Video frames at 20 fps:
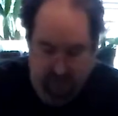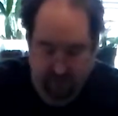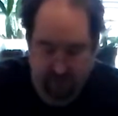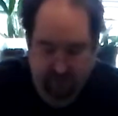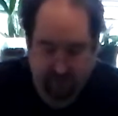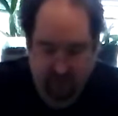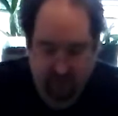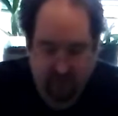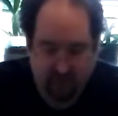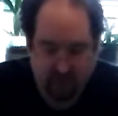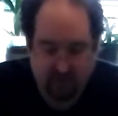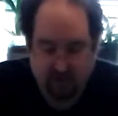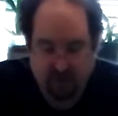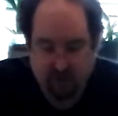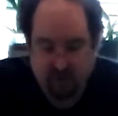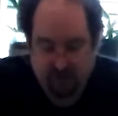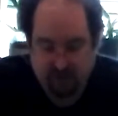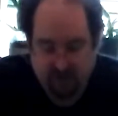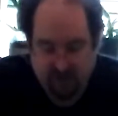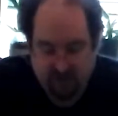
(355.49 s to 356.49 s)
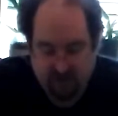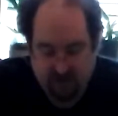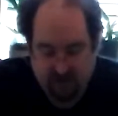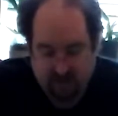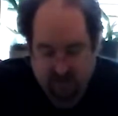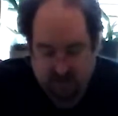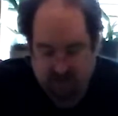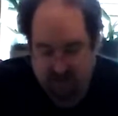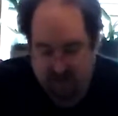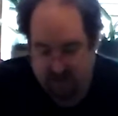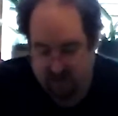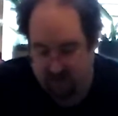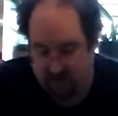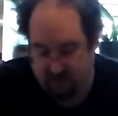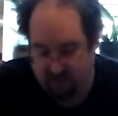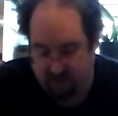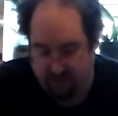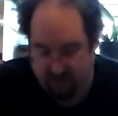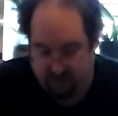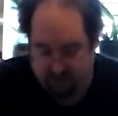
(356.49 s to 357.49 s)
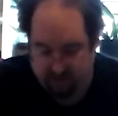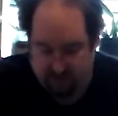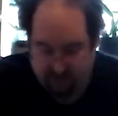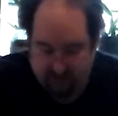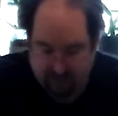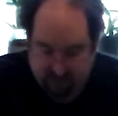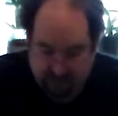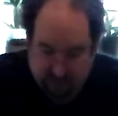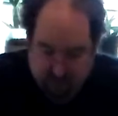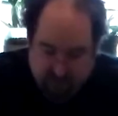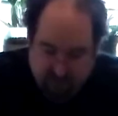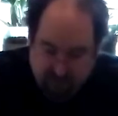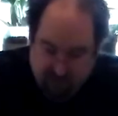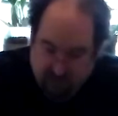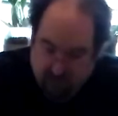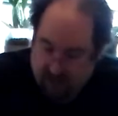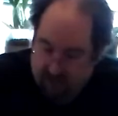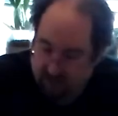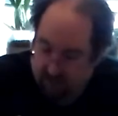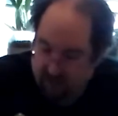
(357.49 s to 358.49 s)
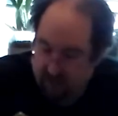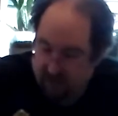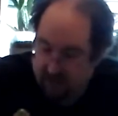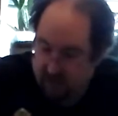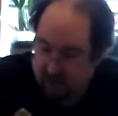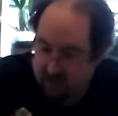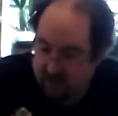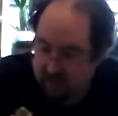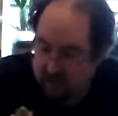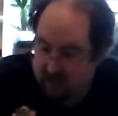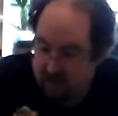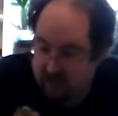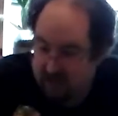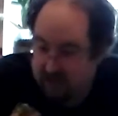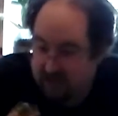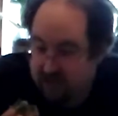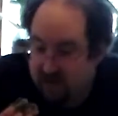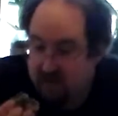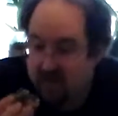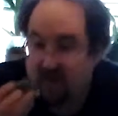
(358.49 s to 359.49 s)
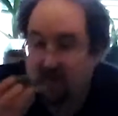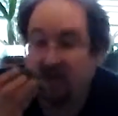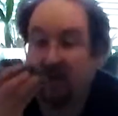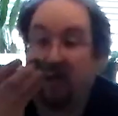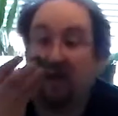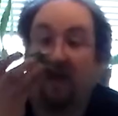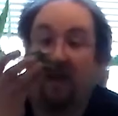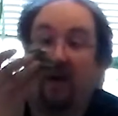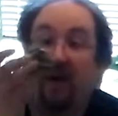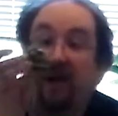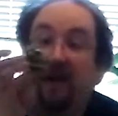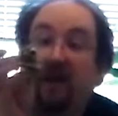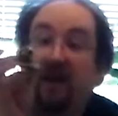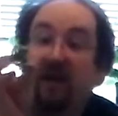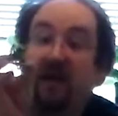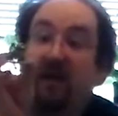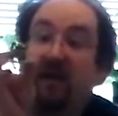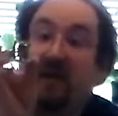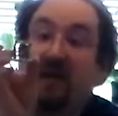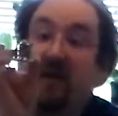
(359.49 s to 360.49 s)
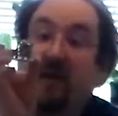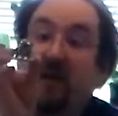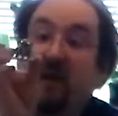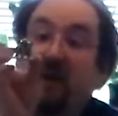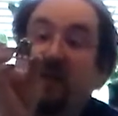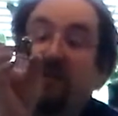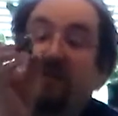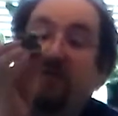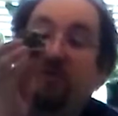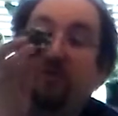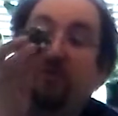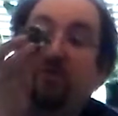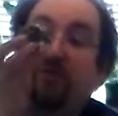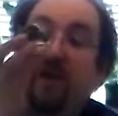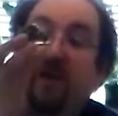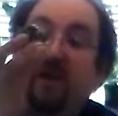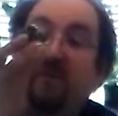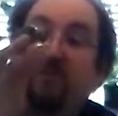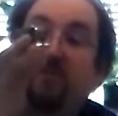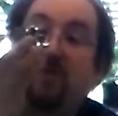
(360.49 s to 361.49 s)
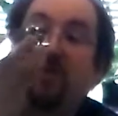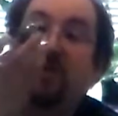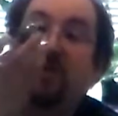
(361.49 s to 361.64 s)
I'm just gonna open these out so we can see what we got. We got a guy on a kind of tread